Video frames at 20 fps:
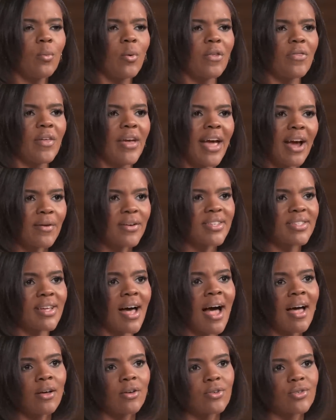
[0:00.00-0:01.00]
with Harry
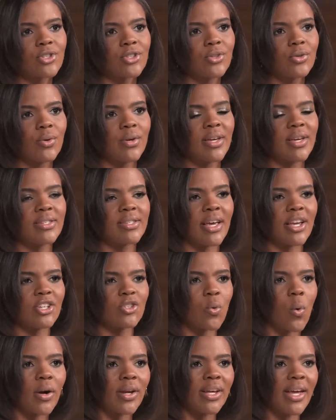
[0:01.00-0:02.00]
Styles, who is a
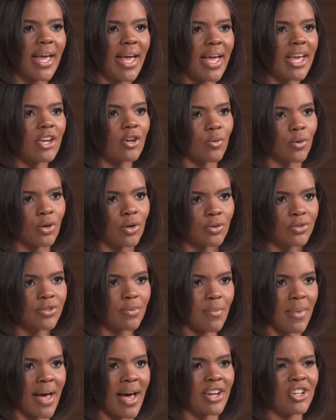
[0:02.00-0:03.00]

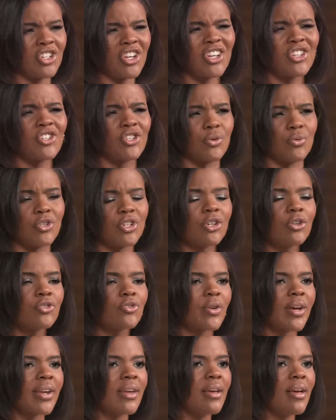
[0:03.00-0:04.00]
28-year-old man. She has two
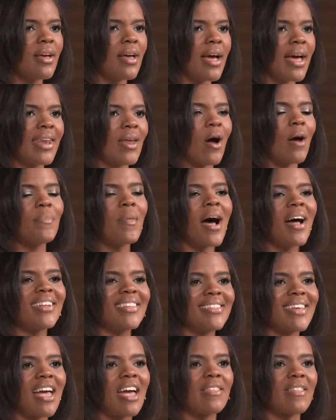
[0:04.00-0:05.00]
children. Now, I'm
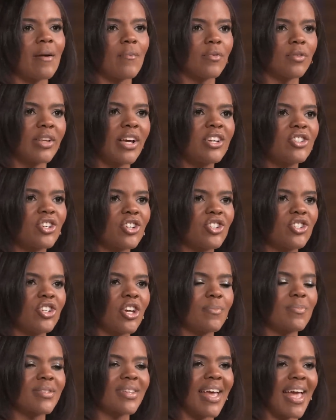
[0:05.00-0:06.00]
not saying that
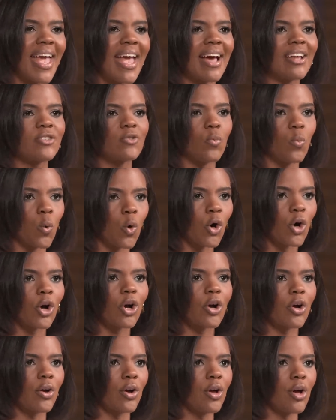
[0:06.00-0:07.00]
relationships can't
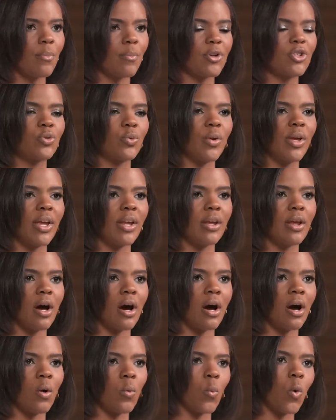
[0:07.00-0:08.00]
work between
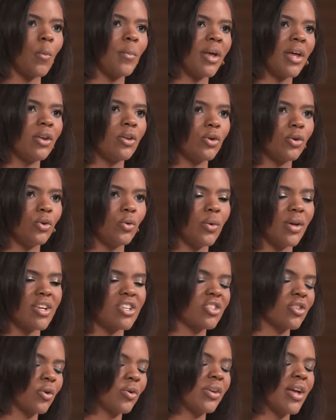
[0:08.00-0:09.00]
a woman who
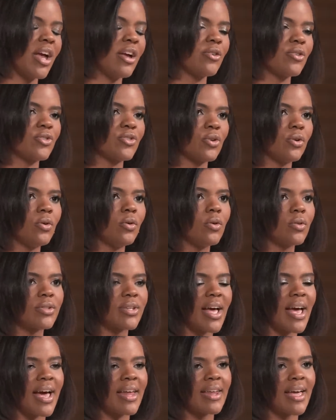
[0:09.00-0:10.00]
is 38 years
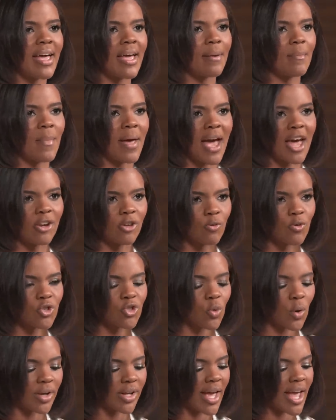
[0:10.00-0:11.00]
old and a man who
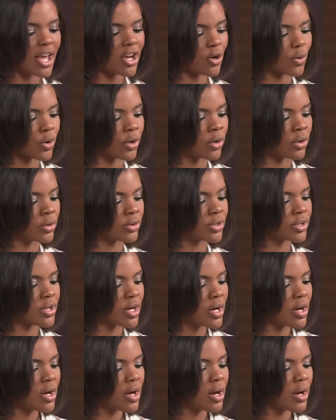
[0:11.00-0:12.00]
is 28 years old.
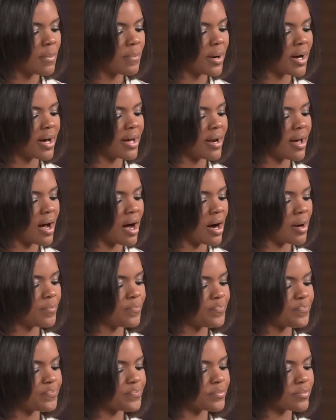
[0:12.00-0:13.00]
But
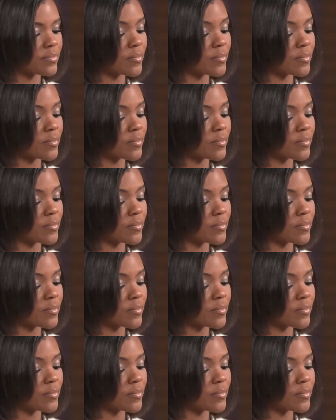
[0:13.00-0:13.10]
I